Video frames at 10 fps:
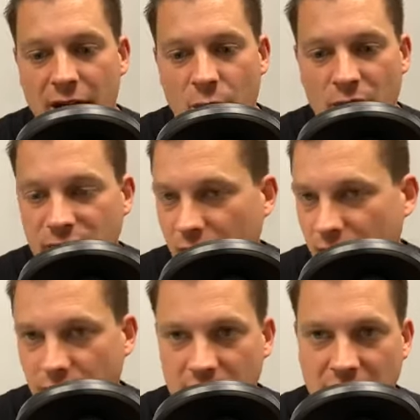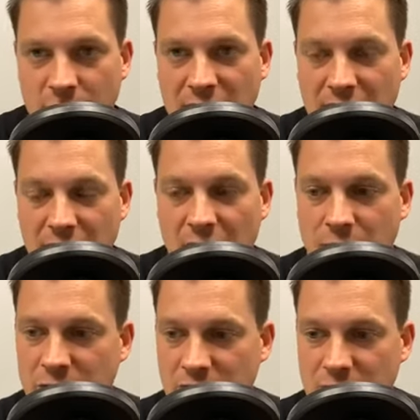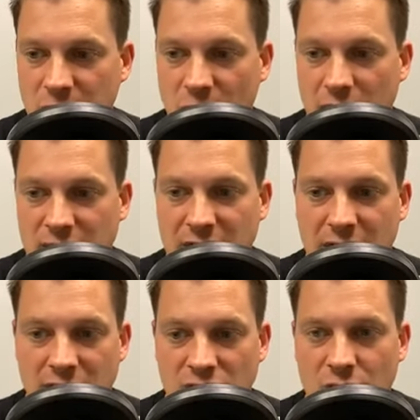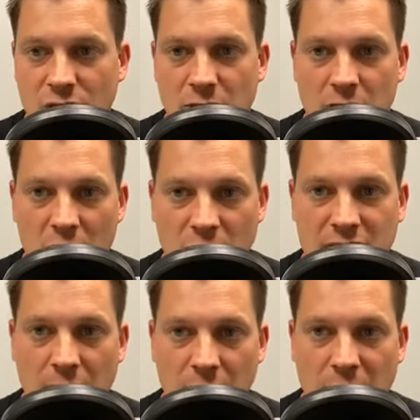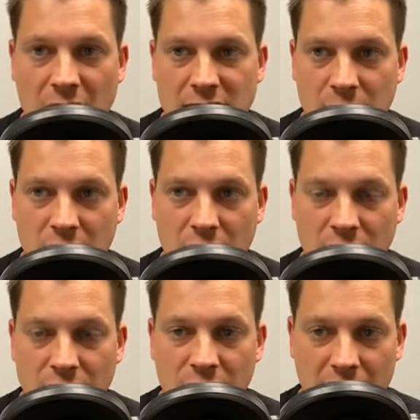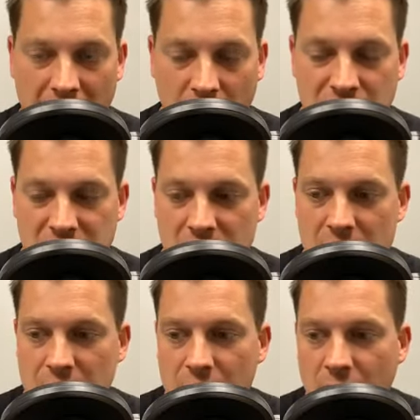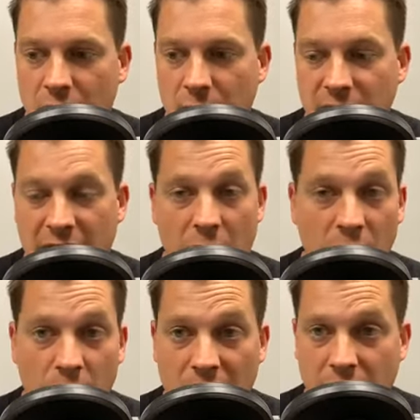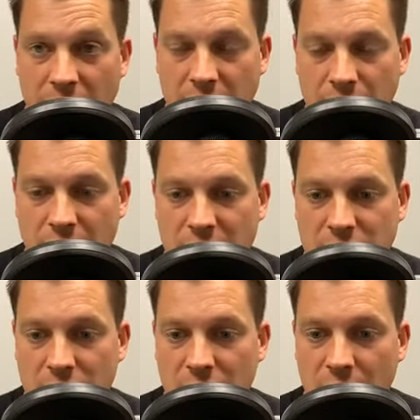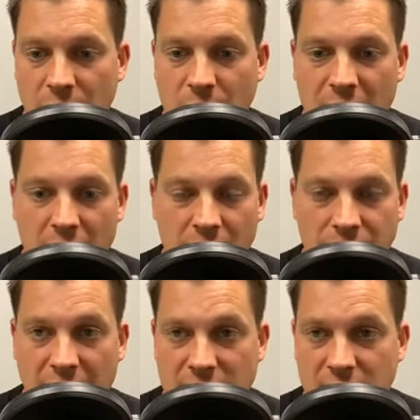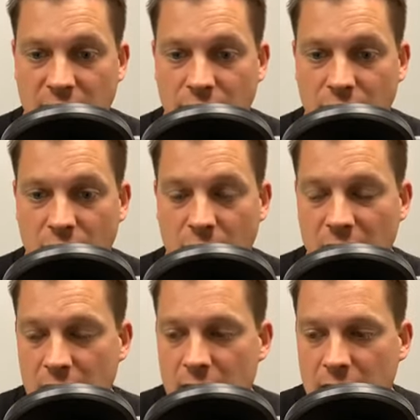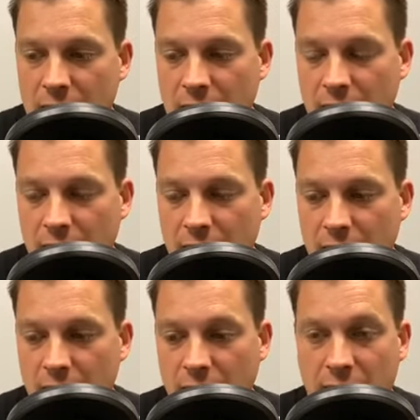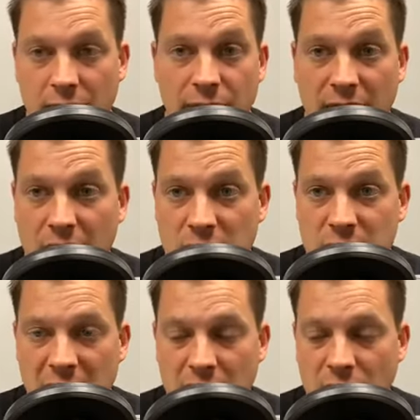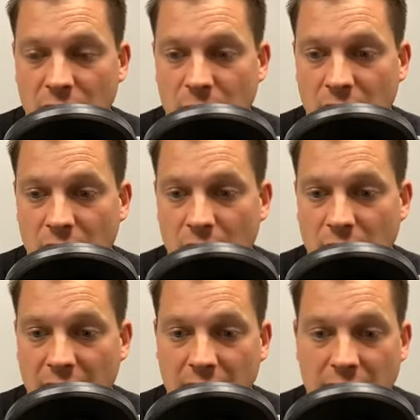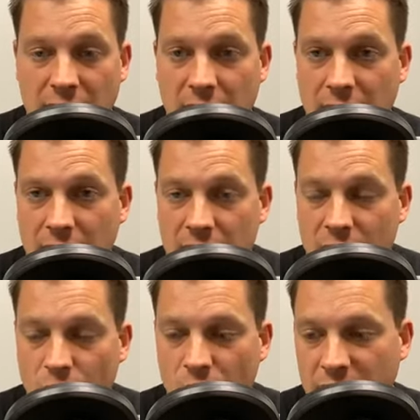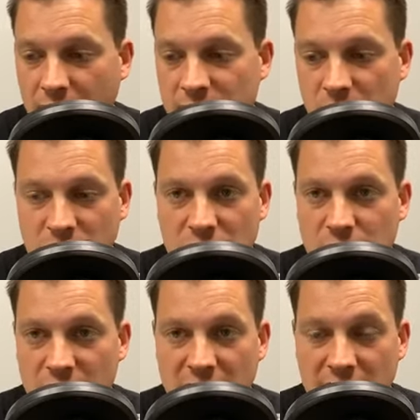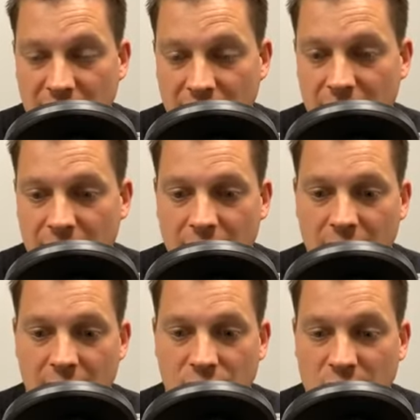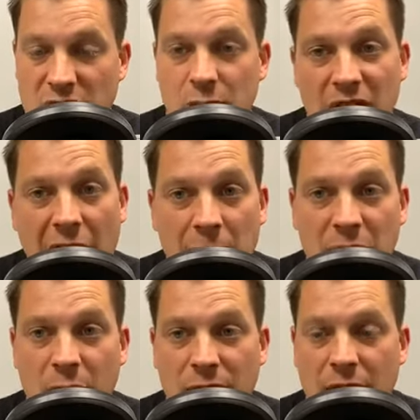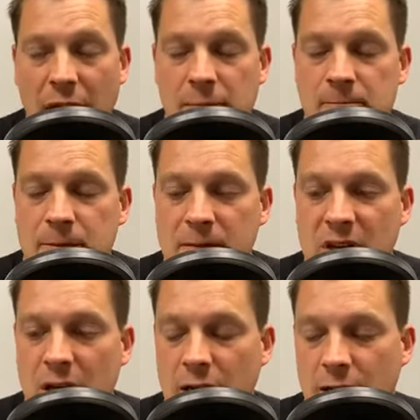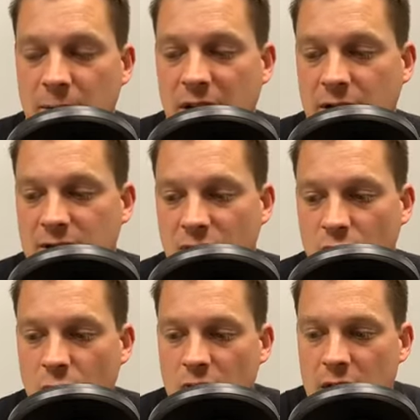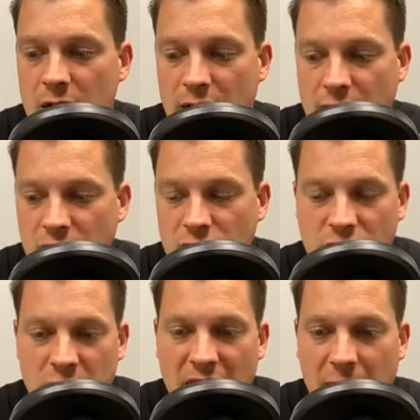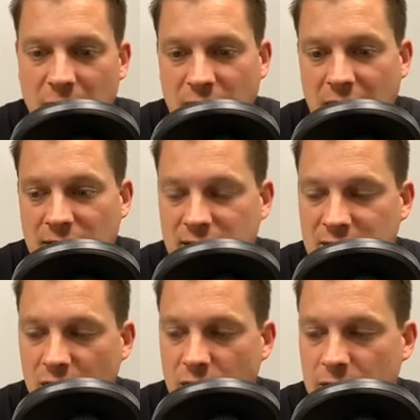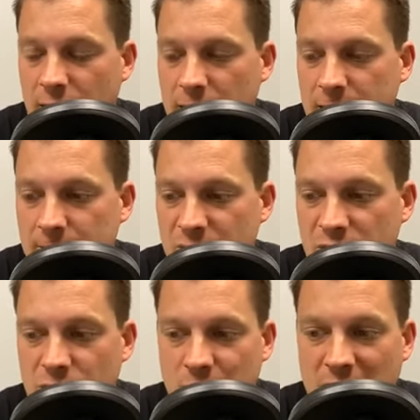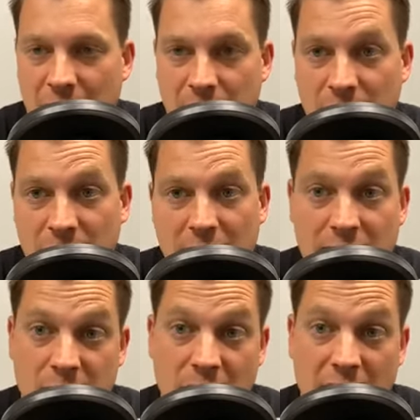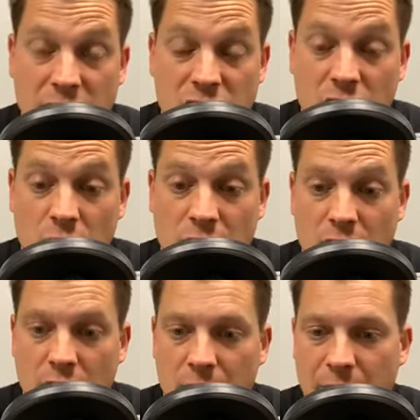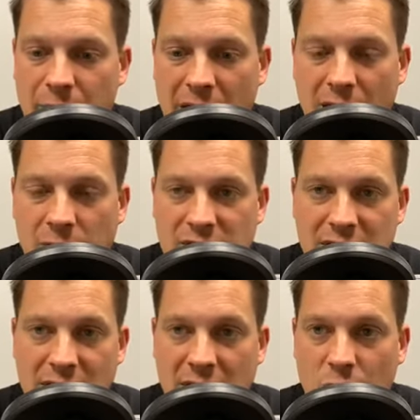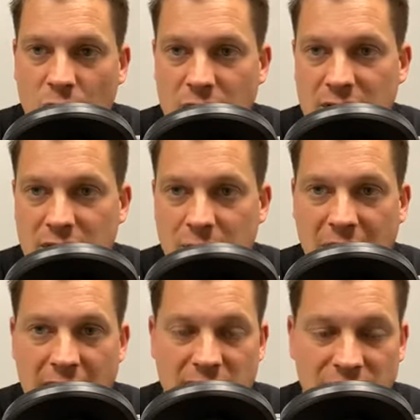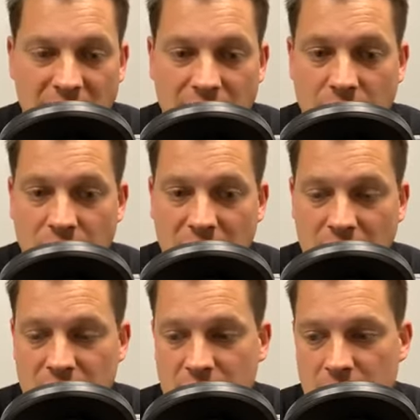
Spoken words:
we've done everything we can up to this point to get you the most that we possibly could for your house. Now we wait on the appraisal and we wait on if that's confirmed. And then if it comes back a little bit lower, hey, again, we got as most as we could get, and we should be happy with that. And so again, you should be happy with that as a seller. You should be happy with that as a buyer too. You know, I always say that it works in the buyer's favor, because